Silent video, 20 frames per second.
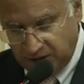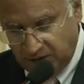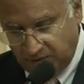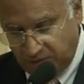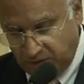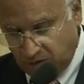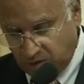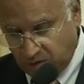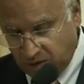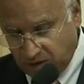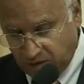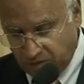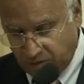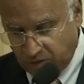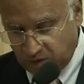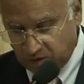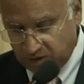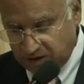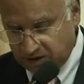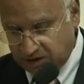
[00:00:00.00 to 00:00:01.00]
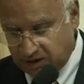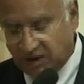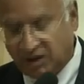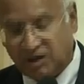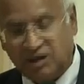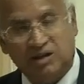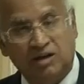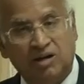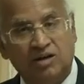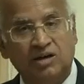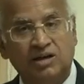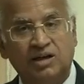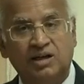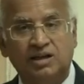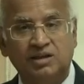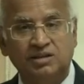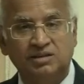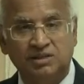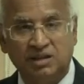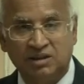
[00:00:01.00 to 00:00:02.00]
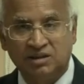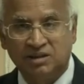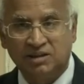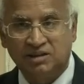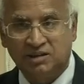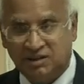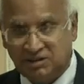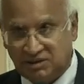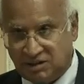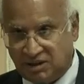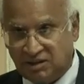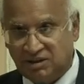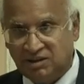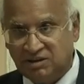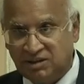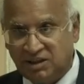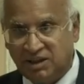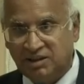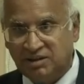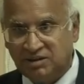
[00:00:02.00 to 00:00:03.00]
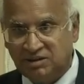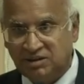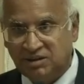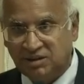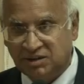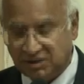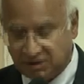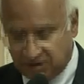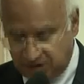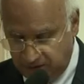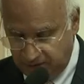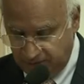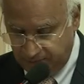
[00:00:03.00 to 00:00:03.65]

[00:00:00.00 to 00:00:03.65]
of our workforce is in unorganized sector, that's another statistics,